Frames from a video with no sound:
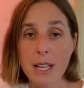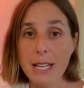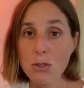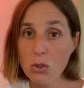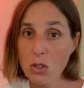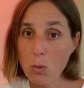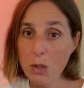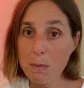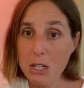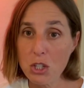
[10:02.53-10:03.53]
It's also
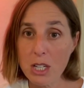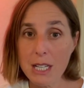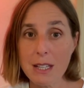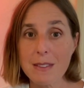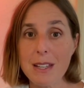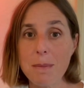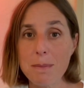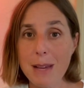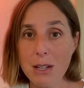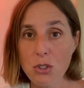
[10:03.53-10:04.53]
worth mentioning that the
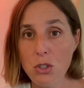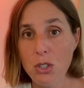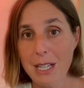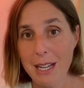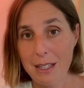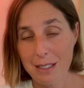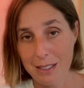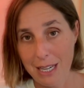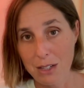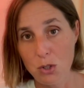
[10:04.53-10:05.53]
amount you
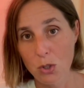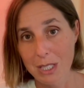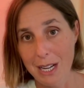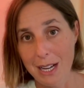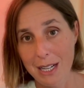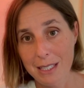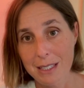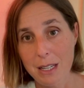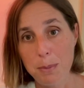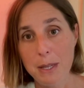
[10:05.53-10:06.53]
set your target
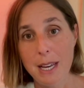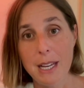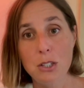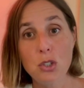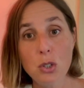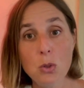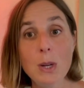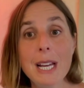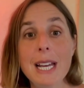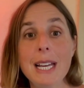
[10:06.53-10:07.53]
C P A to
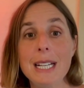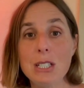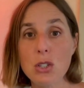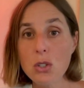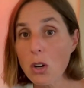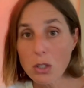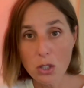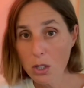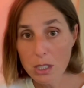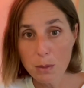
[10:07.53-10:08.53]
is not
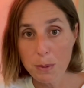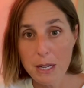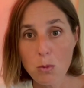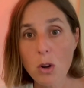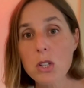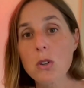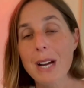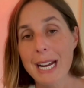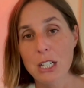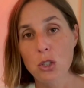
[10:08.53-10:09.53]
going to be what your
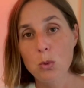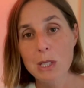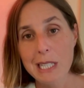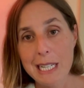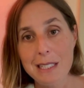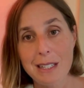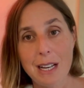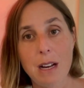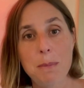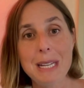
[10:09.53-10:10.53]
actual leads
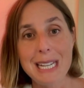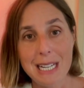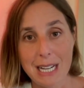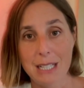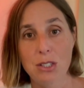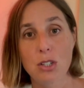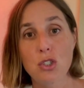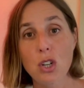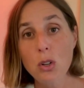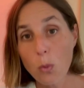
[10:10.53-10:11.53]
come in at. So
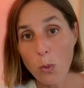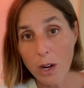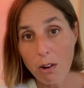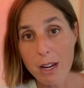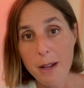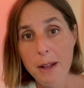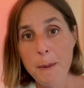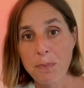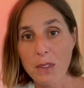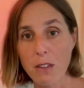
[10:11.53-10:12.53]
don't worry
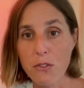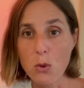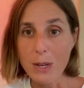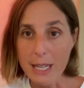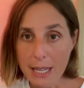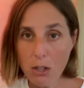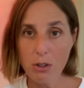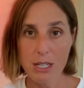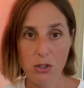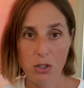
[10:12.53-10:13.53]
if you
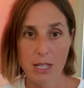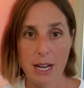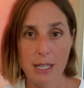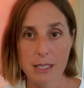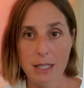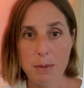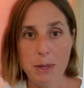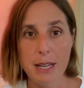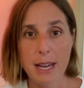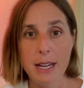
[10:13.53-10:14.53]
increase your target C
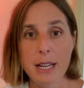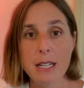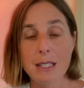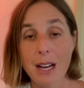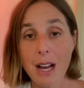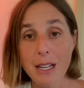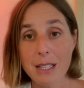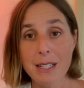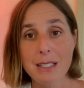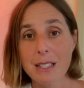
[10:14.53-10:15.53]
P A
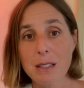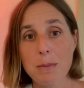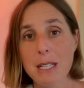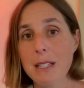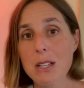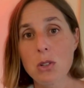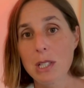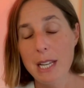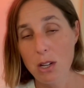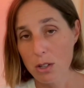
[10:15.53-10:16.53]
target, that doesn't mean that your
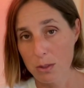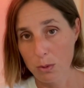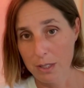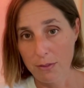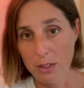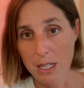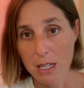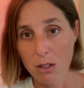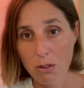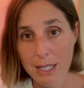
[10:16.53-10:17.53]
lead cost will definitely
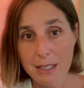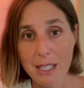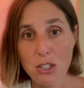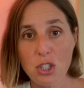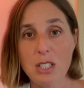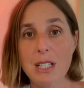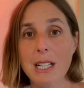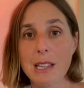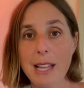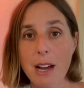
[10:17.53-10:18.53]
increase. It's just
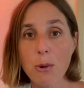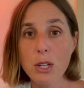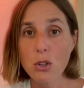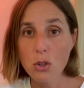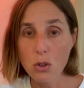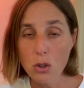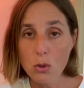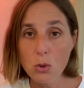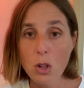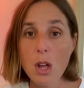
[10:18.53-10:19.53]
allowing
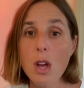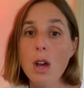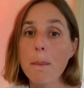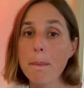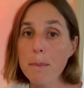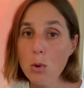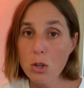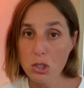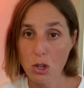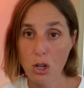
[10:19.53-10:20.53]
Google
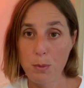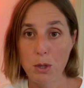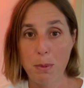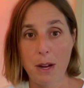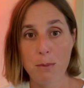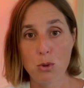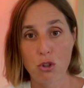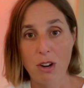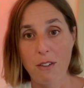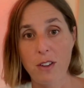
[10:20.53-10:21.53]
more scope to buy more
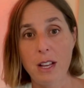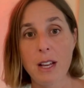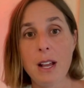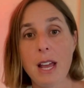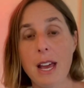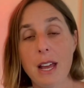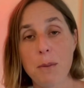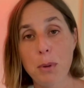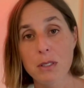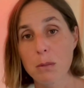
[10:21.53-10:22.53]
traffic
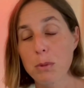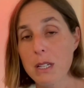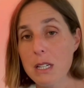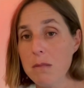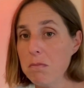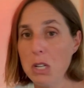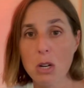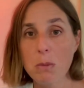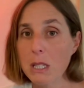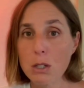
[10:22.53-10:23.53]
and possibly, you
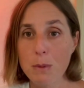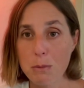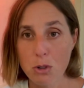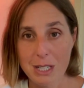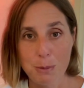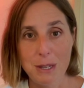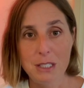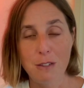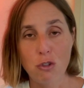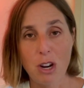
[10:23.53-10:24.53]
know, a little bit more
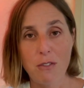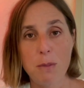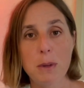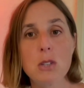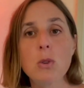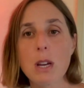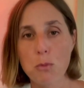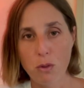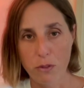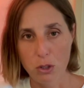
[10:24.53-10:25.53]
expensive traffic, but you'll get
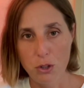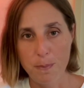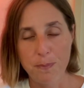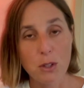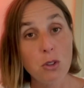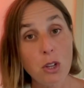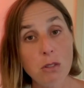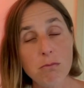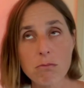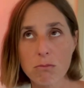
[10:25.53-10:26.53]
more volume.
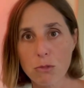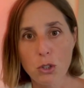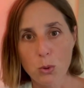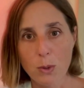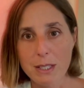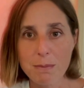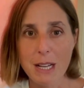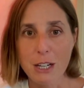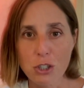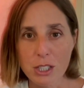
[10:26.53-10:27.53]
Although not always,
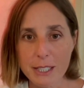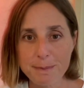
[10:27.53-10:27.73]
actually.